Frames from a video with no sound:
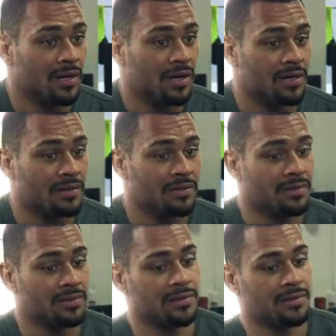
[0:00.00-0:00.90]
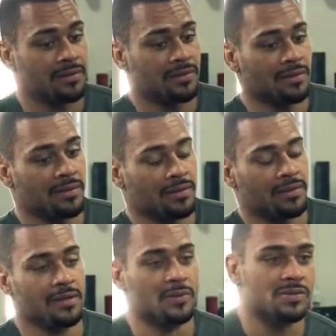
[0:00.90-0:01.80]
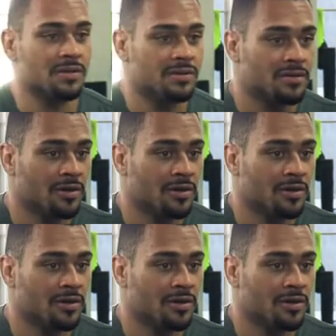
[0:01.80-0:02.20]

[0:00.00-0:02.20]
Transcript: I think it was the